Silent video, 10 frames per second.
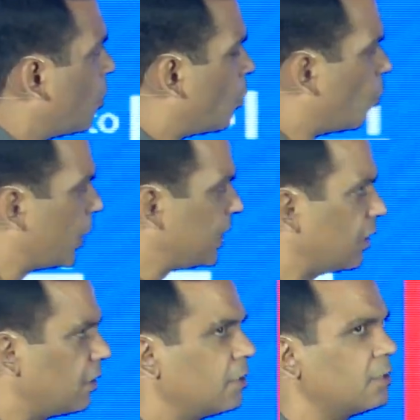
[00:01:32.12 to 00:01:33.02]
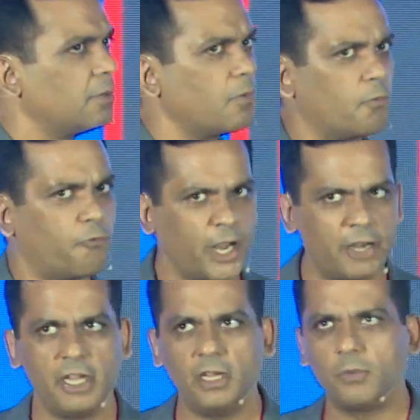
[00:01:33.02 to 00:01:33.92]
with
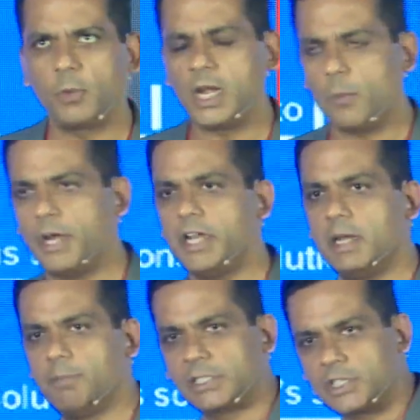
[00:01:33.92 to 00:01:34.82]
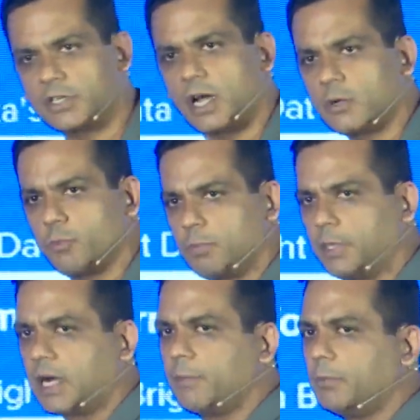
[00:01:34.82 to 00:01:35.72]
we had a very nimble start with
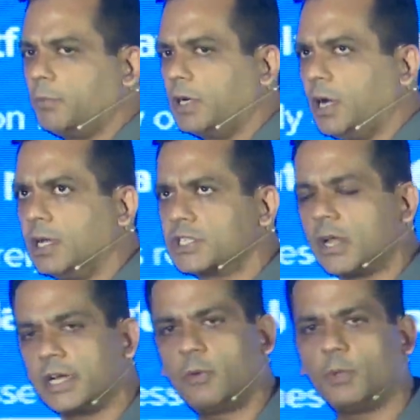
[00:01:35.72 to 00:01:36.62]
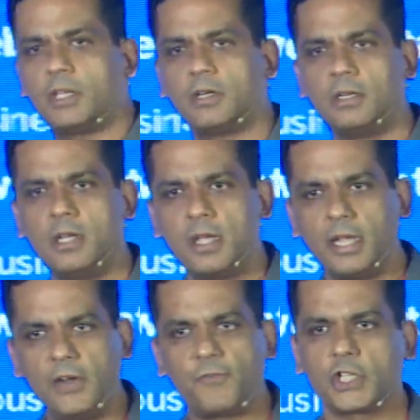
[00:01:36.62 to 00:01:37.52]
starting with a
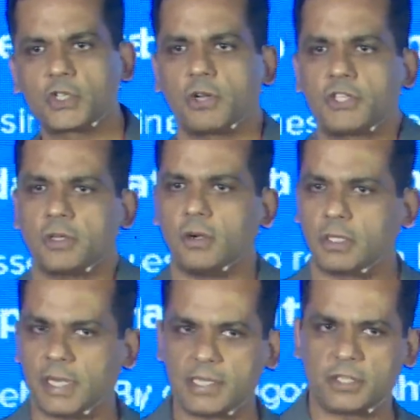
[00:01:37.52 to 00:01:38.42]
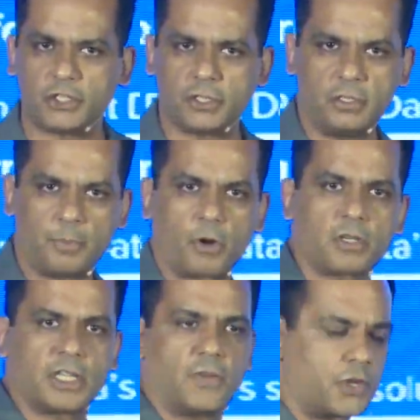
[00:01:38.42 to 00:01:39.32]
infrastructure organization, a
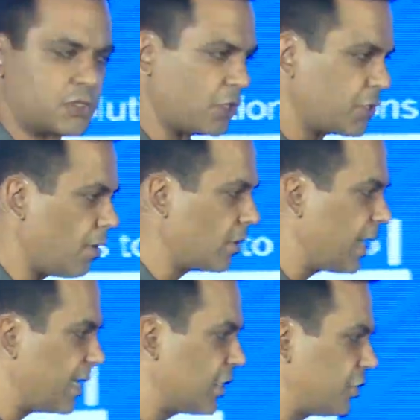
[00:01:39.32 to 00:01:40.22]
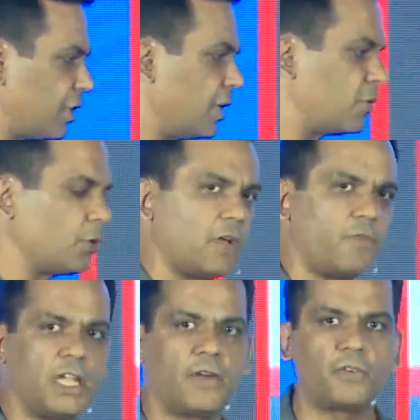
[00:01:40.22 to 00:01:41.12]
proxy infrastructure organization, and today
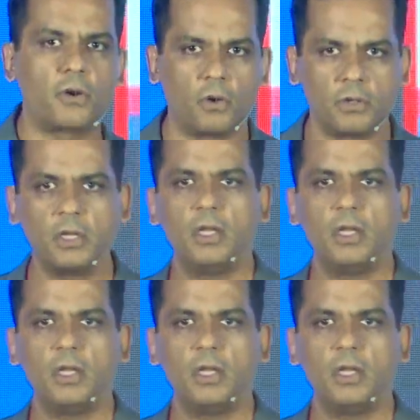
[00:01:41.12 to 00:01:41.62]
we have grown